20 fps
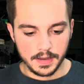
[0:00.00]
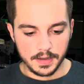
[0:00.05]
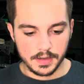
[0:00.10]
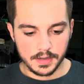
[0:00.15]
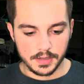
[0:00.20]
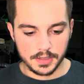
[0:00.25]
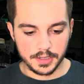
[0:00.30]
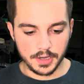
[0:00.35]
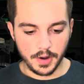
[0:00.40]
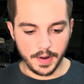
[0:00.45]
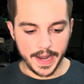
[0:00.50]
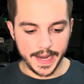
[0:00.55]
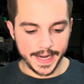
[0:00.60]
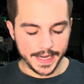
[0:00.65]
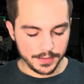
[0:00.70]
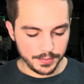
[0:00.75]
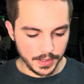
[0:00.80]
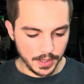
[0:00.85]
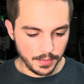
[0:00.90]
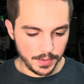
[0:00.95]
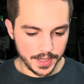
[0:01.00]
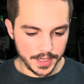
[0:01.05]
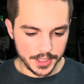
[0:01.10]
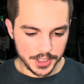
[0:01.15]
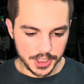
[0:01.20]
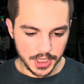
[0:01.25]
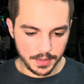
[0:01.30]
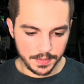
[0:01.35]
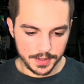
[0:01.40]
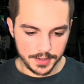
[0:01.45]
So I guess what I wanted to
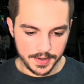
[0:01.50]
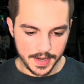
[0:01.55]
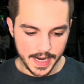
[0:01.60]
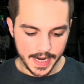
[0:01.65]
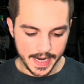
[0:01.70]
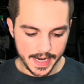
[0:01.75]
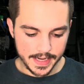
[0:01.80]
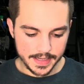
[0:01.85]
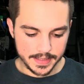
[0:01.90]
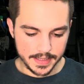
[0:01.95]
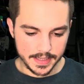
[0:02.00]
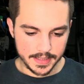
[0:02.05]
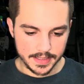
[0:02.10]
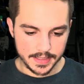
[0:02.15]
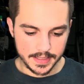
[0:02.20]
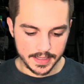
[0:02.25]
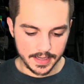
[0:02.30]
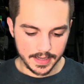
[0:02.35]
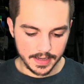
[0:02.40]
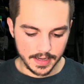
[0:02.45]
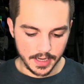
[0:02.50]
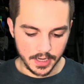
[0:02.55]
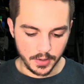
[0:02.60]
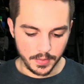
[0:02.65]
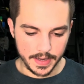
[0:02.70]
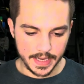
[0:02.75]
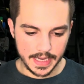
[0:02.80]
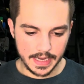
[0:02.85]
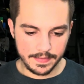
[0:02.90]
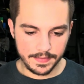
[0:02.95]
share with you guys is,
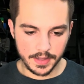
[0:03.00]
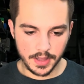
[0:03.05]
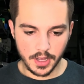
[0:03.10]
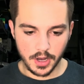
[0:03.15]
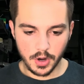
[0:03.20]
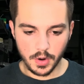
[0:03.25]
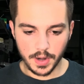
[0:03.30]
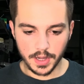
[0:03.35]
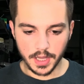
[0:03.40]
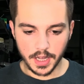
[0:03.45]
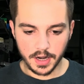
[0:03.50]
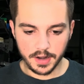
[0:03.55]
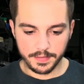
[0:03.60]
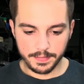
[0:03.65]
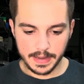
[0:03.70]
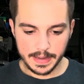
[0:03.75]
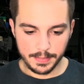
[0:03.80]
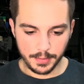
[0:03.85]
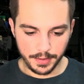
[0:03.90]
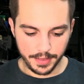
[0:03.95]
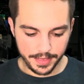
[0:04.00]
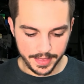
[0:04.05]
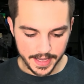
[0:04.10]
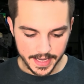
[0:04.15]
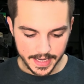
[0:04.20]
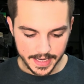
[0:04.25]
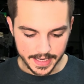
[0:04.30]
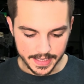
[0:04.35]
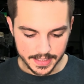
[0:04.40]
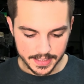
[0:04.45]
even though a lot of people think